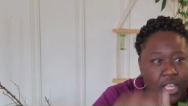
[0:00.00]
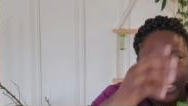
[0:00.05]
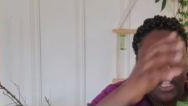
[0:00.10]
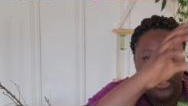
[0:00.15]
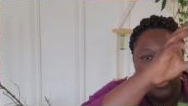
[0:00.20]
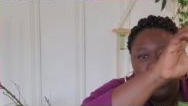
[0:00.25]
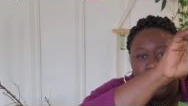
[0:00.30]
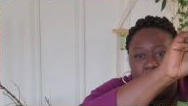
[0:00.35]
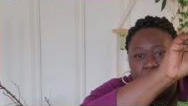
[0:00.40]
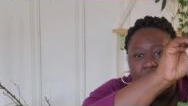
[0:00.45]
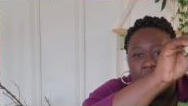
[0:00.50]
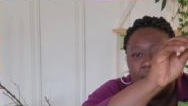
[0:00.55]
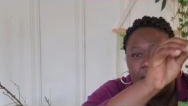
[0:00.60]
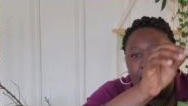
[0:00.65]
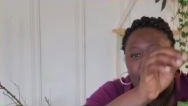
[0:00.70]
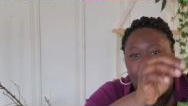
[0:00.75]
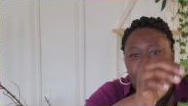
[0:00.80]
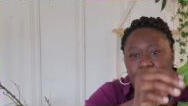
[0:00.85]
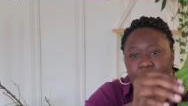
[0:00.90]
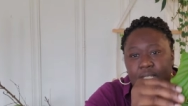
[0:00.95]
is going to
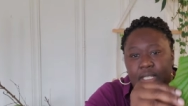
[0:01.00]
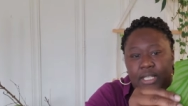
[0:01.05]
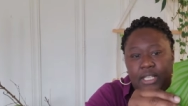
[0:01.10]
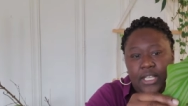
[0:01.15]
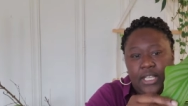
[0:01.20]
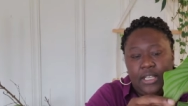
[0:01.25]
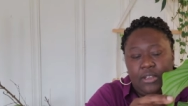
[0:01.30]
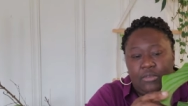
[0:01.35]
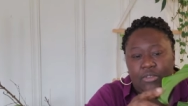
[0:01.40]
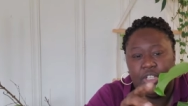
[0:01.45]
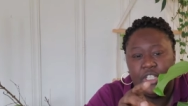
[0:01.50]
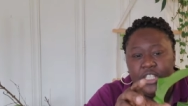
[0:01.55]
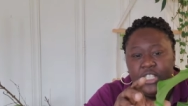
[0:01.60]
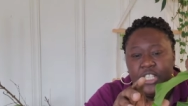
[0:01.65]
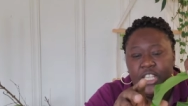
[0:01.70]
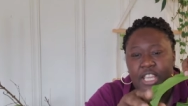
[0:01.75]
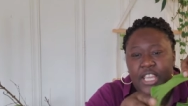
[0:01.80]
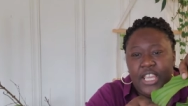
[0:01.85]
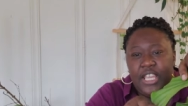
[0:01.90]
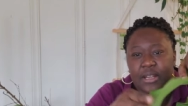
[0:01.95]
constantly
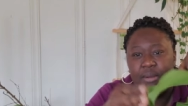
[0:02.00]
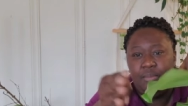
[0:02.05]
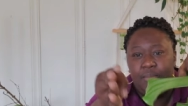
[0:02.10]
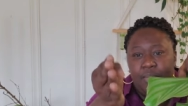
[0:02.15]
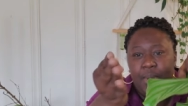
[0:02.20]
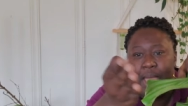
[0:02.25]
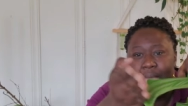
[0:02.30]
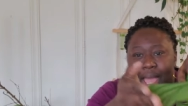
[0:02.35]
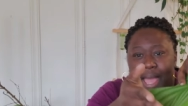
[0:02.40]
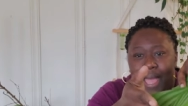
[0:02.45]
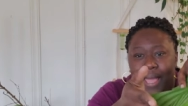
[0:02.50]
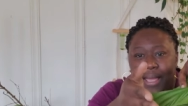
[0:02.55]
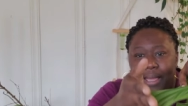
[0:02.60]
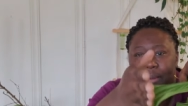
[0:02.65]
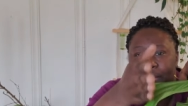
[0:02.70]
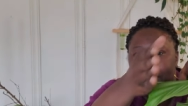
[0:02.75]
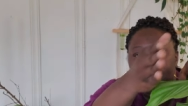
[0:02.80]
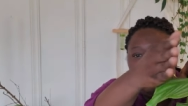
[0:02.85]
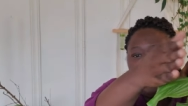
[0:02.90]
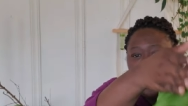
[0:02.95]
recede back,
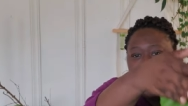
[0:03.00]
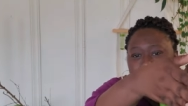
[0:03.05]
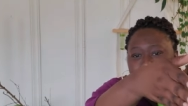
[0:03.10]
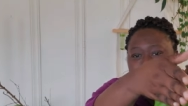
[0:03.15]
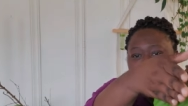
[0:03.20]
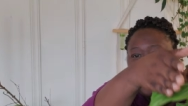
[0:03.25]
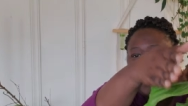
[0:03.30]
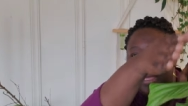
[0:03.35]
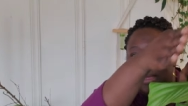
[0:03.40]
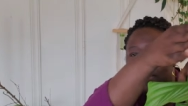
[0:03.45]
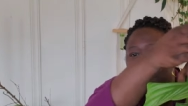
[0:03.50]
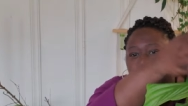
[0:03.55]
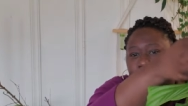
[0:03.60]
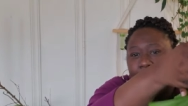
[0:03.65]
back,